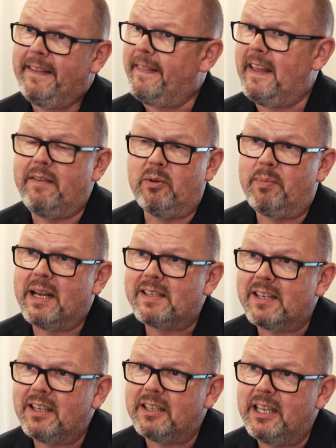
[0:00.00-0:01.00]
even
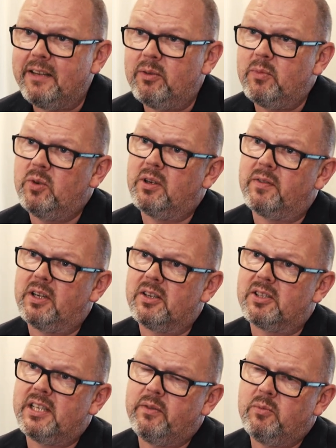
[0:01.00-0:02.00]
better, even more
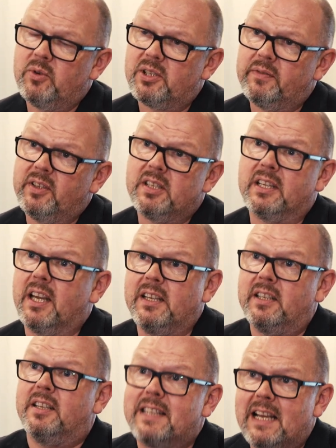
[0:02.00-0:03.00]
advanced, even more
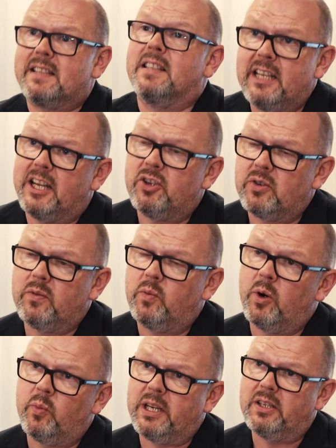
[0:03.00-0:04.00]
sophisticated, because that's the nature of what we